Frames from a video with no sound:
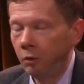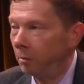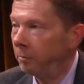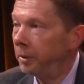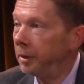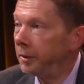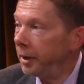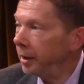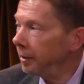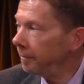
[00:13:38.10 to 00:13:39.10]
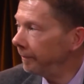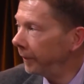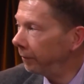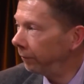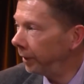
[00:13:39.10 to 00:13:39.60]
breathing,
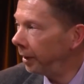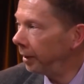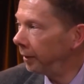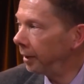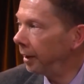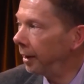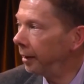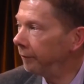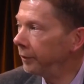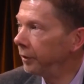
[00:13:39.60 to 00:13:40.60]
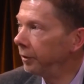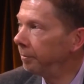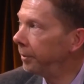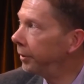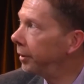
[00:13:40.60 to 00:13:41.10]
feeling the aliveness in the
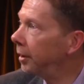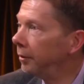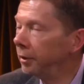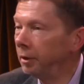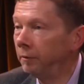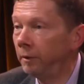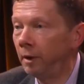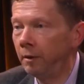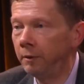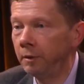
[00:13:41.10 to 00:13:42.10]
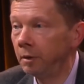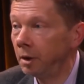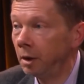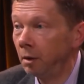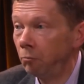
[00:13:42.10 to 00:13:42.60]
body, looking around.
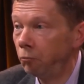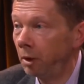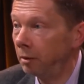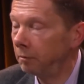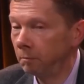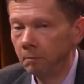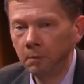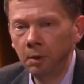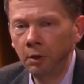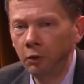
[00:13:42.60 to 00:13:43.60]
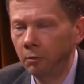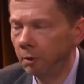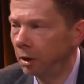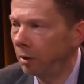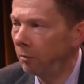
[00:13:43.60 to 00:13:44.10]
Well,
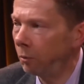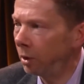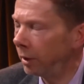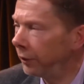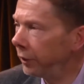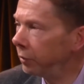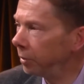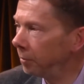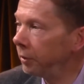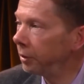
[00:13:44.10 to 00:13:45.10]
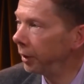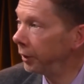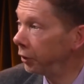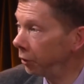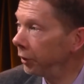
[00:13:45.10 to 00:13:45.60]
at this moment, I
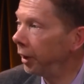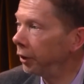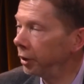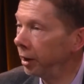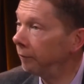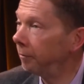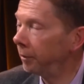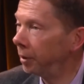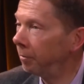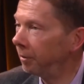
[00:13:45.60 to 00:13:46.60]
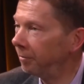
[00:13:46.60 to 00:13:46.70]
don't actually have a problem.